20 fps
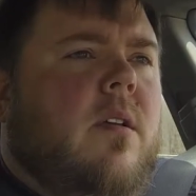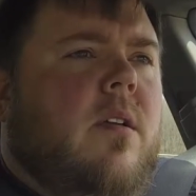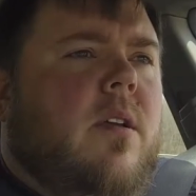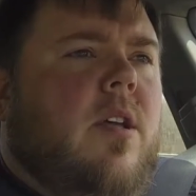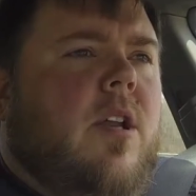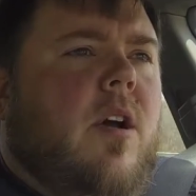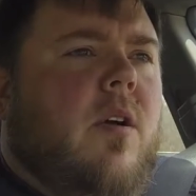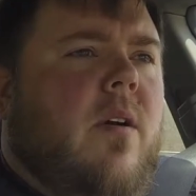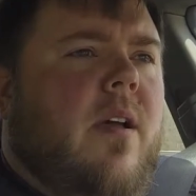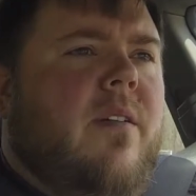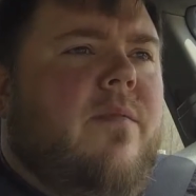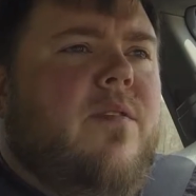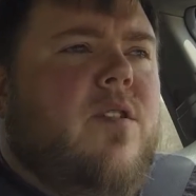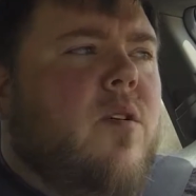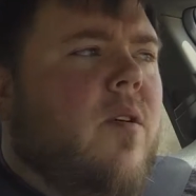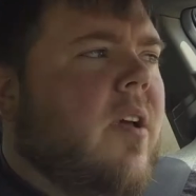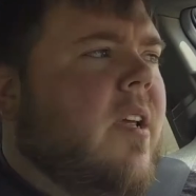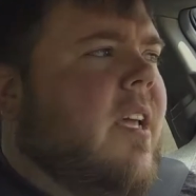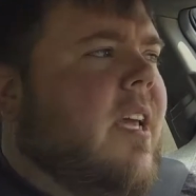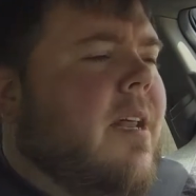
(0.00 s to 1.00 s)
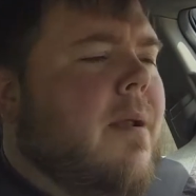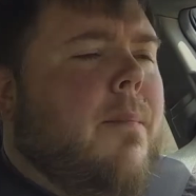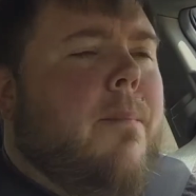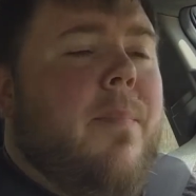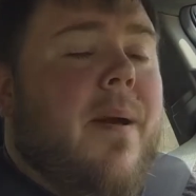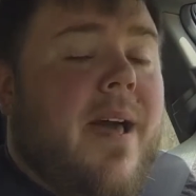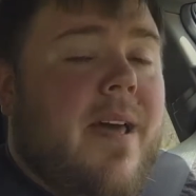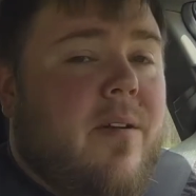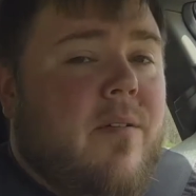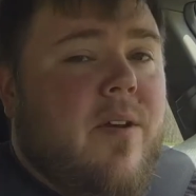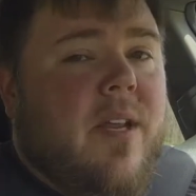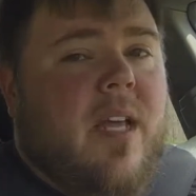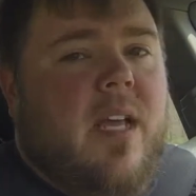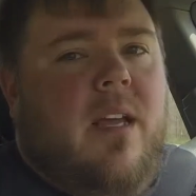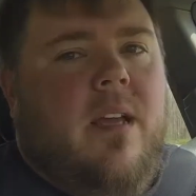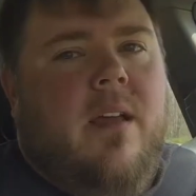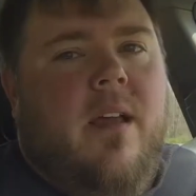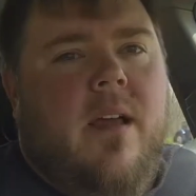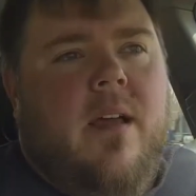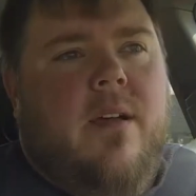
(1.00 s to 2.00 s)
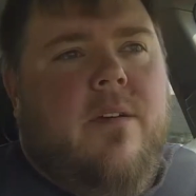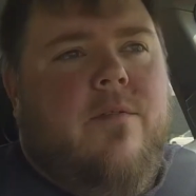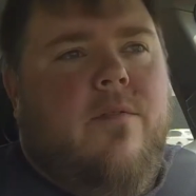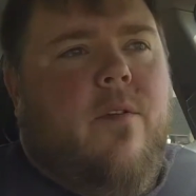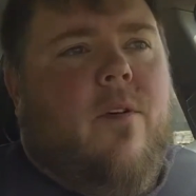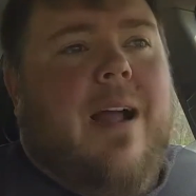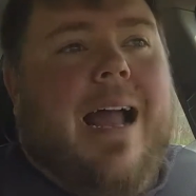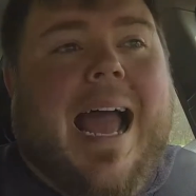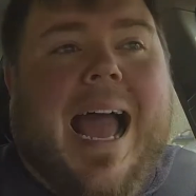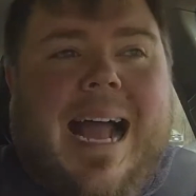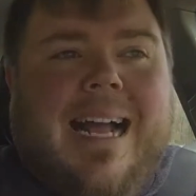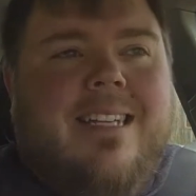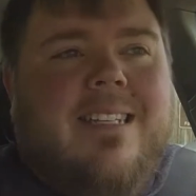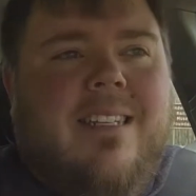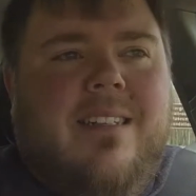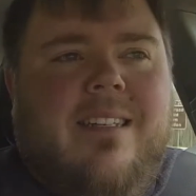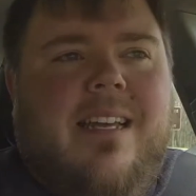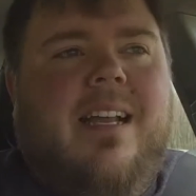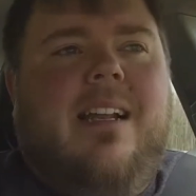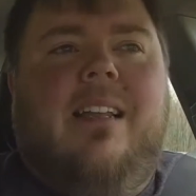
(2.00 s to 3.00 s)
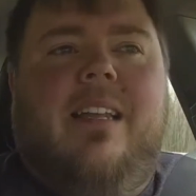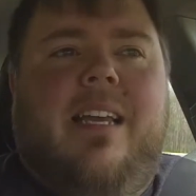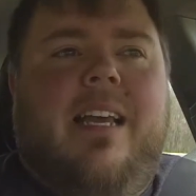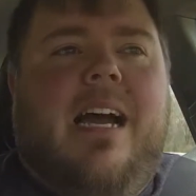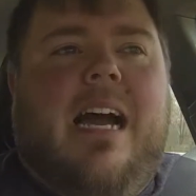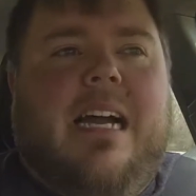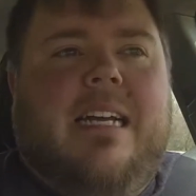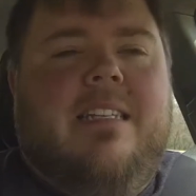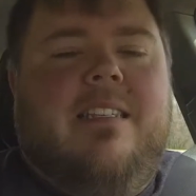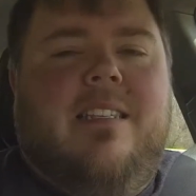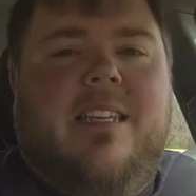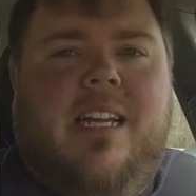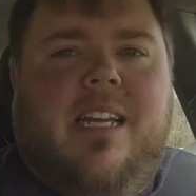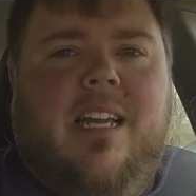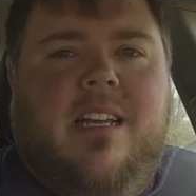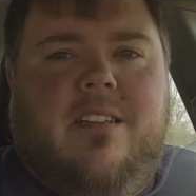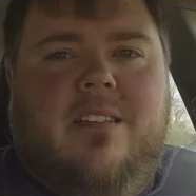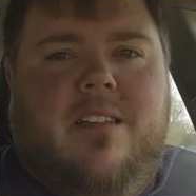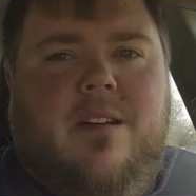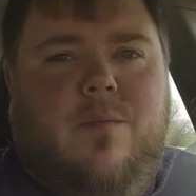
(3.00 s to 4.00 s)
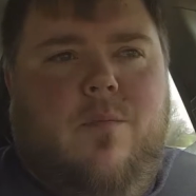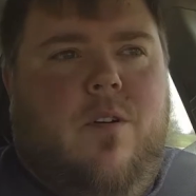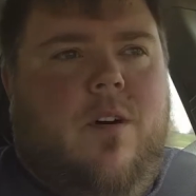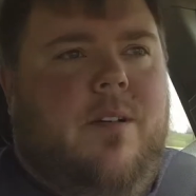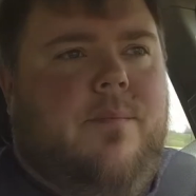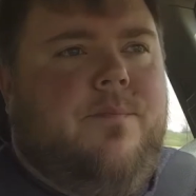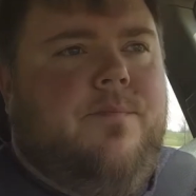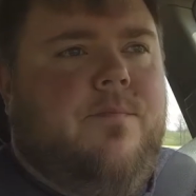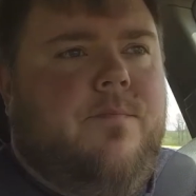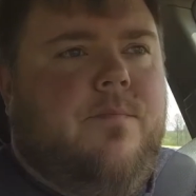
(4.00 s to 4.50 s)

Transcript: You know, if you can get a penalty for accidentally high sticking someone,